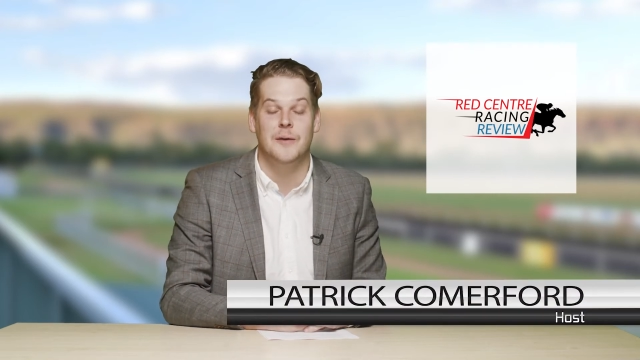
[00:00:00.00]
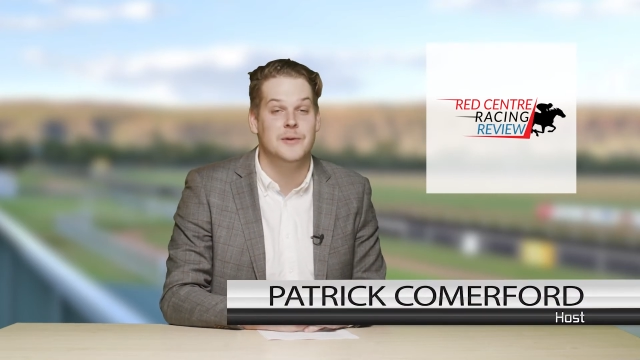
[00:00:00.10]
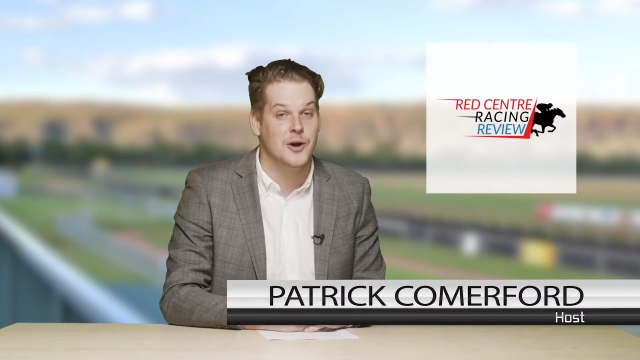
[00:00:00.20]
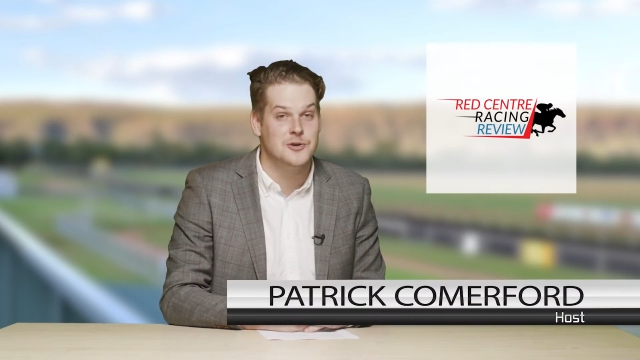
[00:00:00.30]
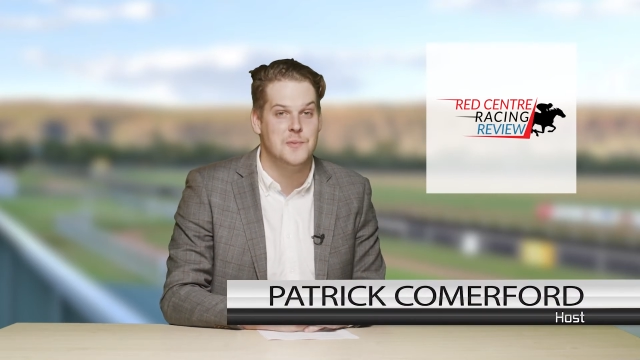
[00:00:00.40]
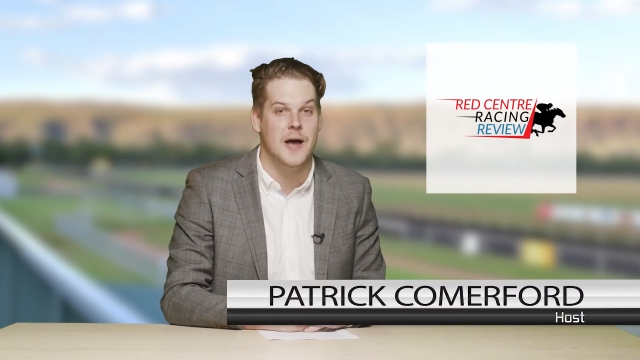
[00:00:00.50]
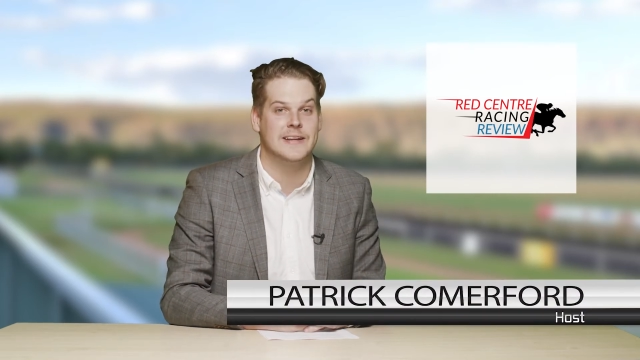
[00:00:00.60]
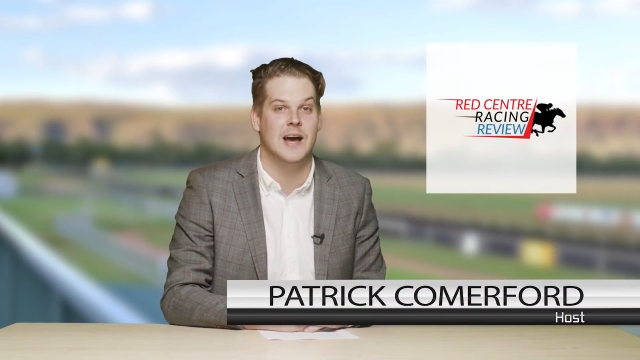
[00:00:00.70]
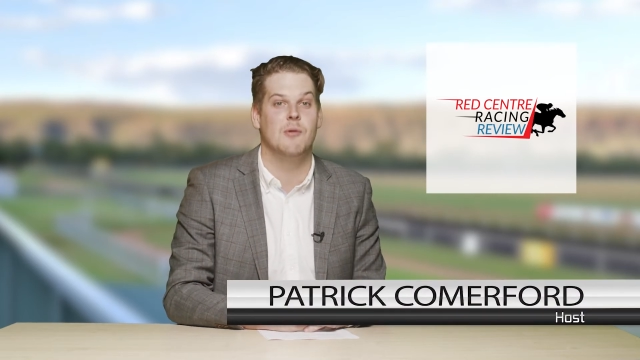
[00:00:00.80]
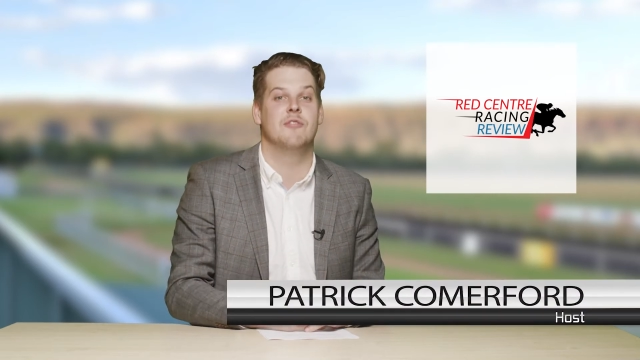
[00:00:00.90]
I'm your host,
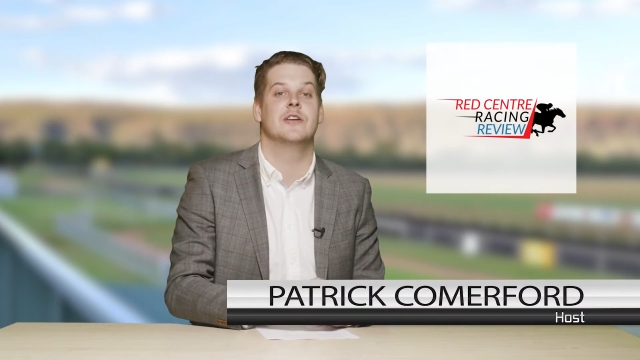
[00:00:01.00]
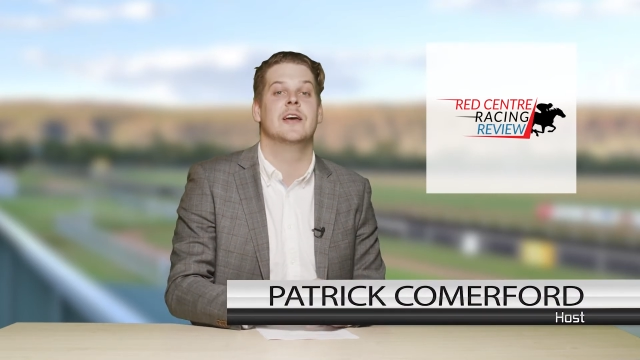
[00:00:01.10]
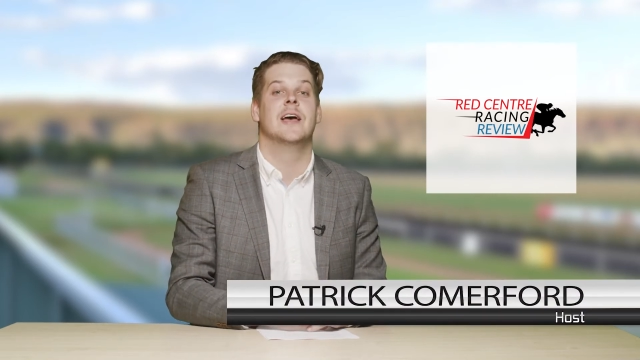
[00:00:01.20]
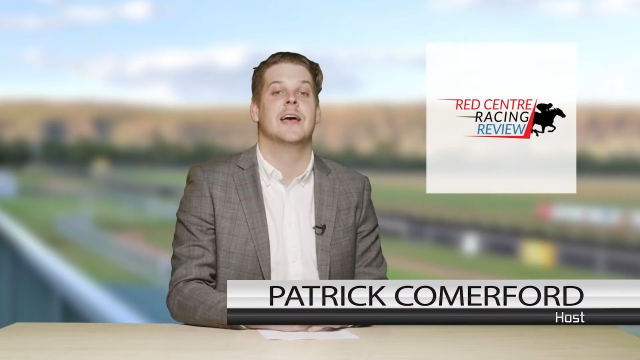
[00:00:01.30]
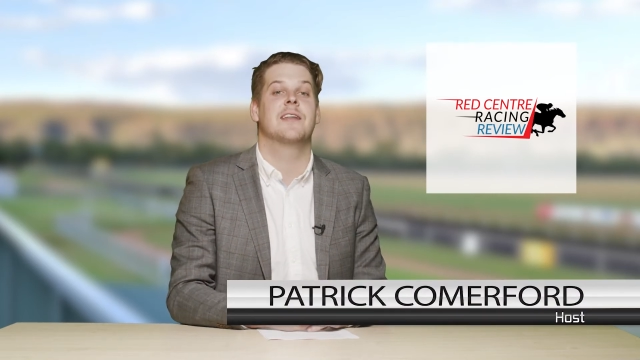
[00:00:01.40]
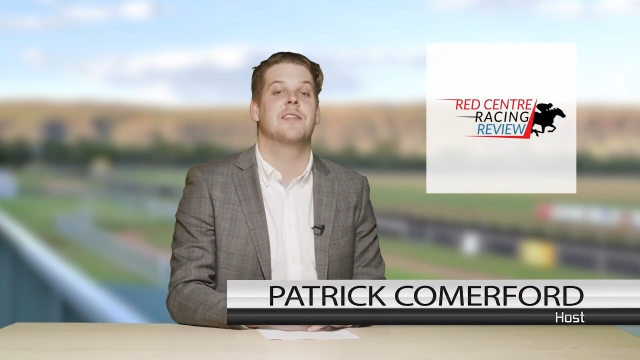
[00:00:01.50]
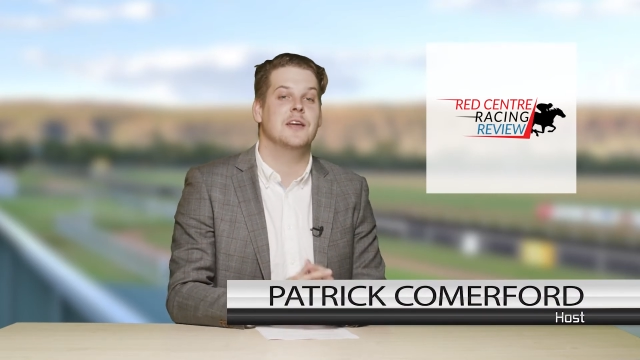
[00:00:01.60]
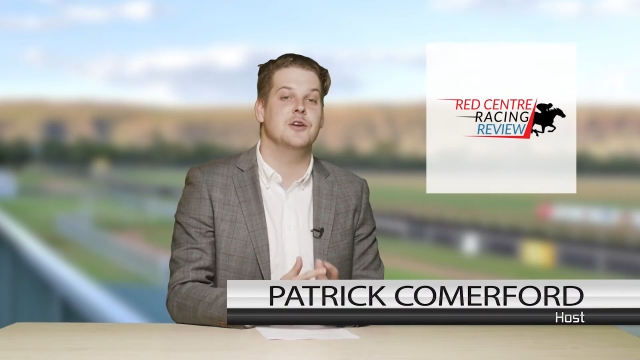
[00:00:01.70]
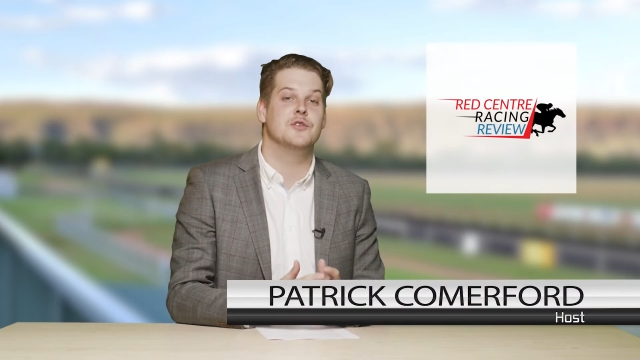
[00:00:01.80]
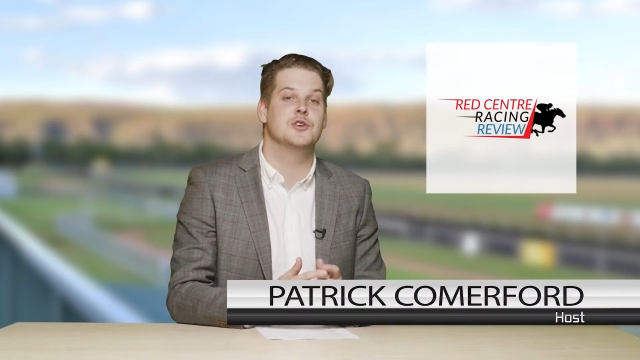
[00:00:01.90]
Pat Comerford, and
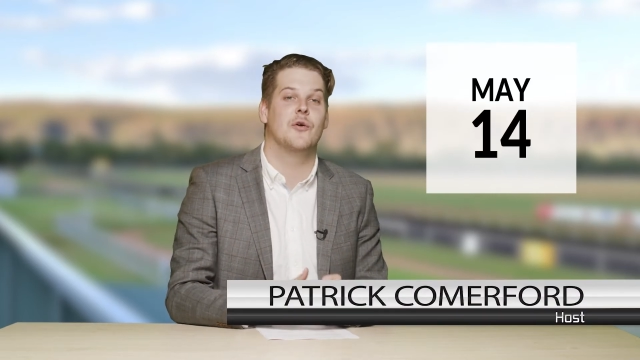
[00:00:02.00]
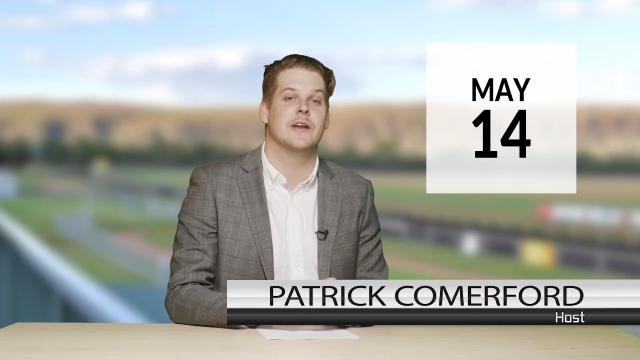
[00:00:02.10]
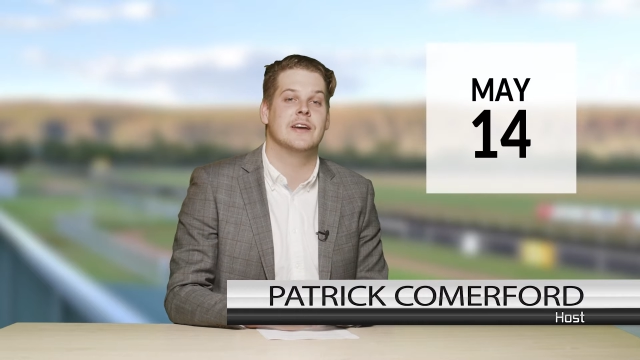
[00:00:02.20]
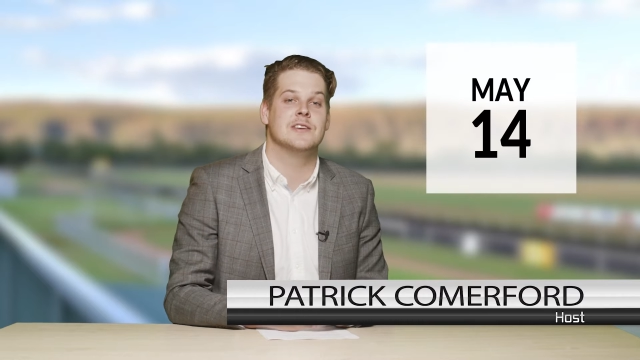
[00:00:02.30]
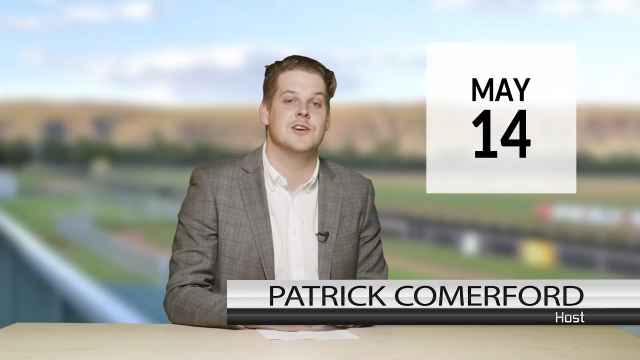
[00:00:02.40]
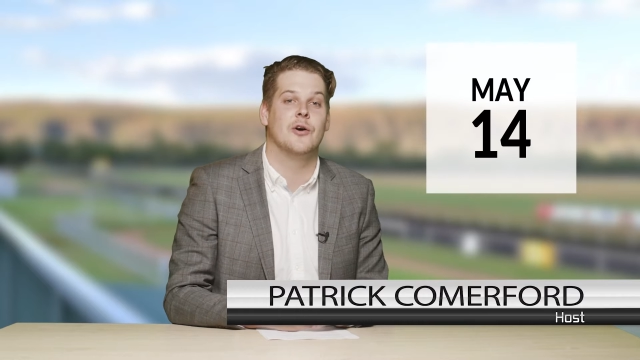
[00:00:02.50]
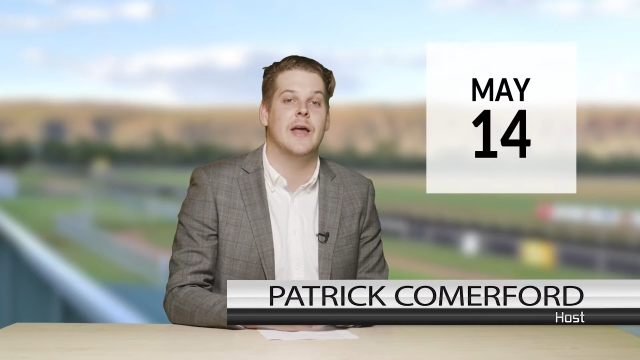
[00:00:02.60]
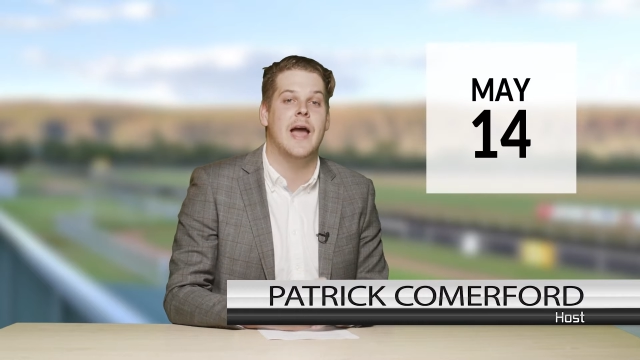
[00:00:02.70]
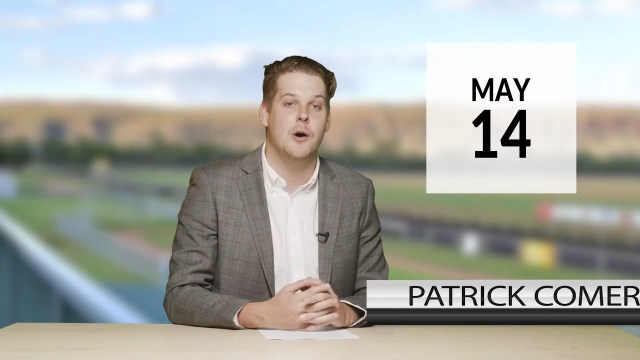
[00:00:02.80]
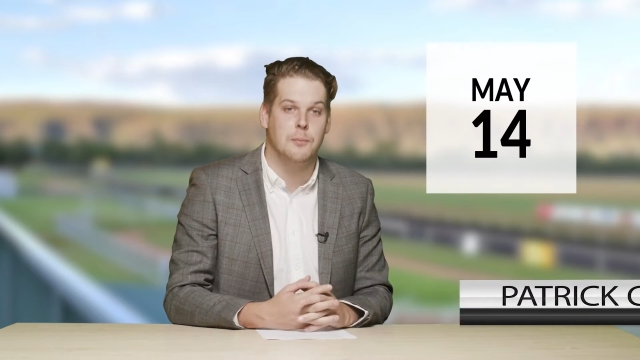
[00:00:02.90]
thank you for joining us
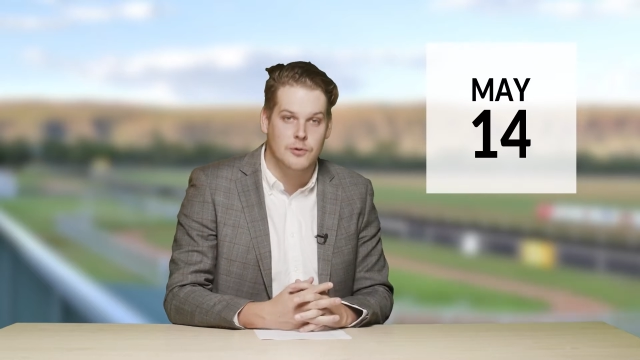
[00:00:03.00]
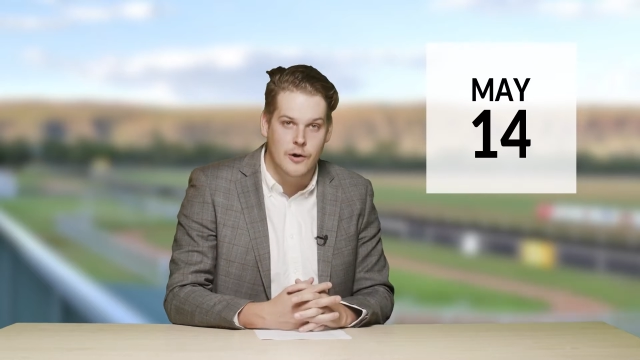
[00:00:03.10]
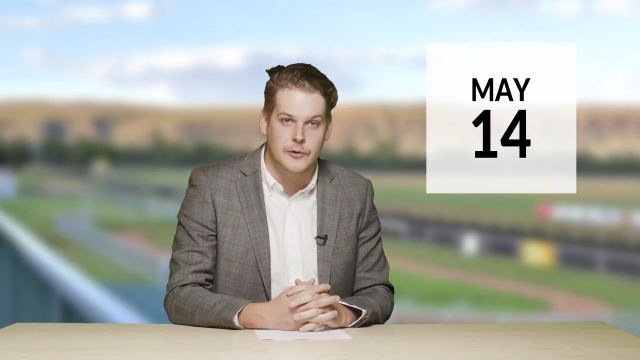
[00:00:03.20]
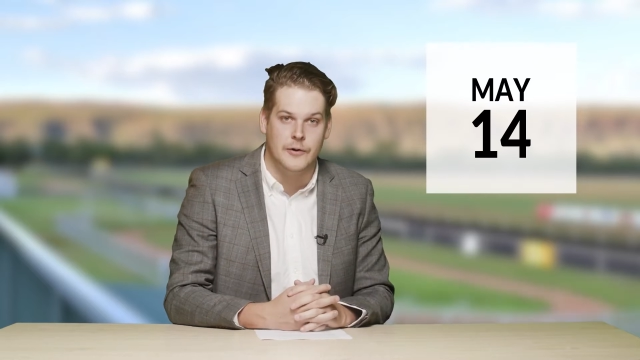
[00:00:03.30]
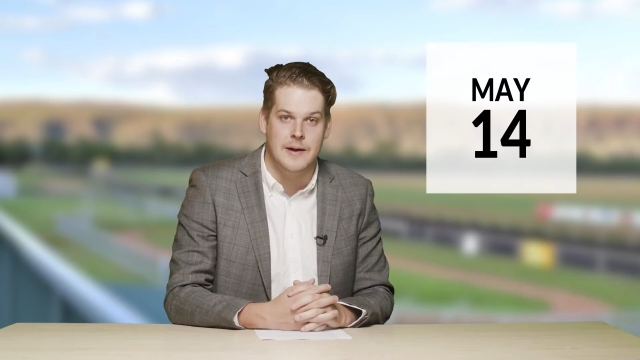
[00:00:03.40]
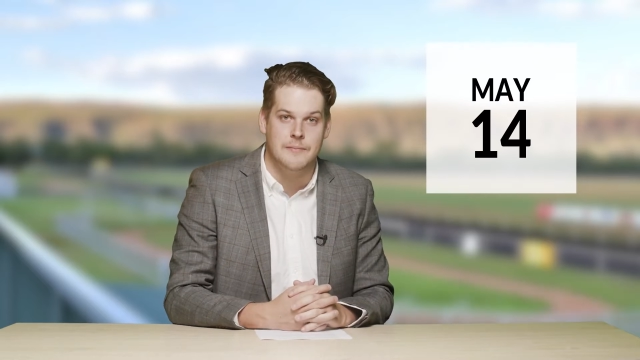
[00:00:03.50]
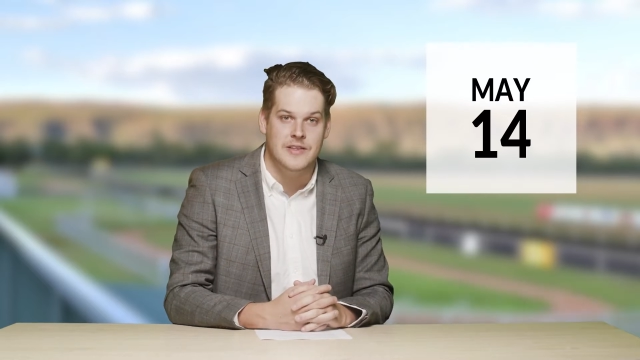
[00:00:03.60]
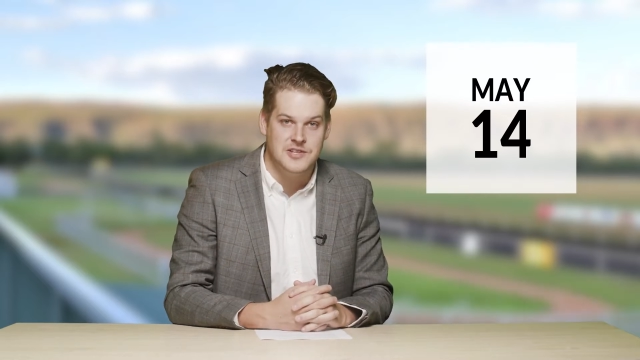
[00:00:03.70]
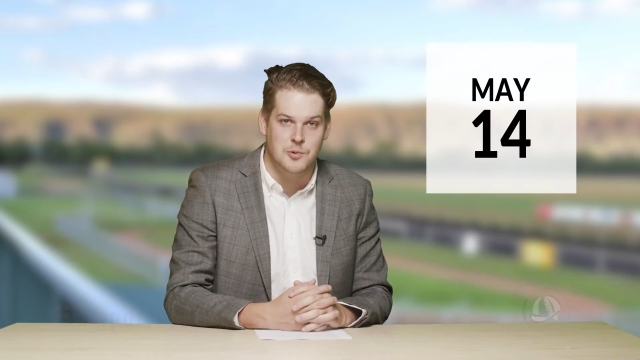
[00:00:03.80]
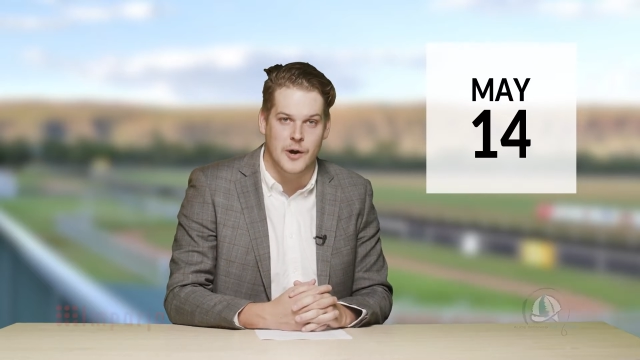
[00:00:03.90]
on our program
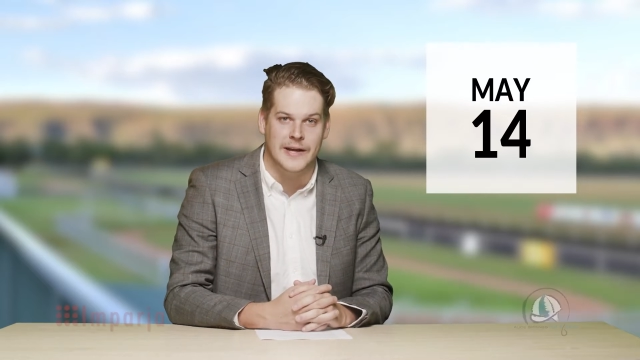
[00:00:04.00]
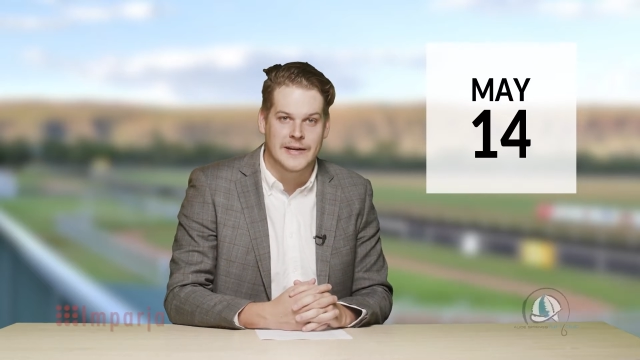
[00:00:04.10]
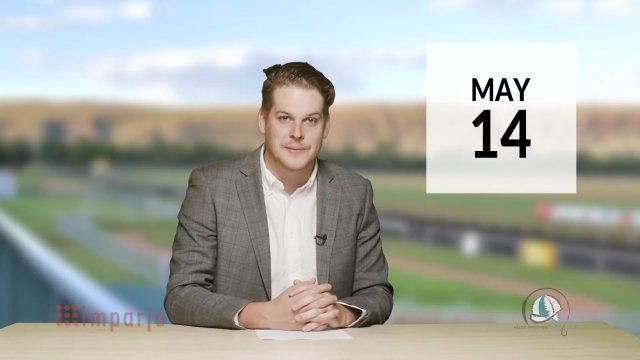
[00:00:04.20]
this week,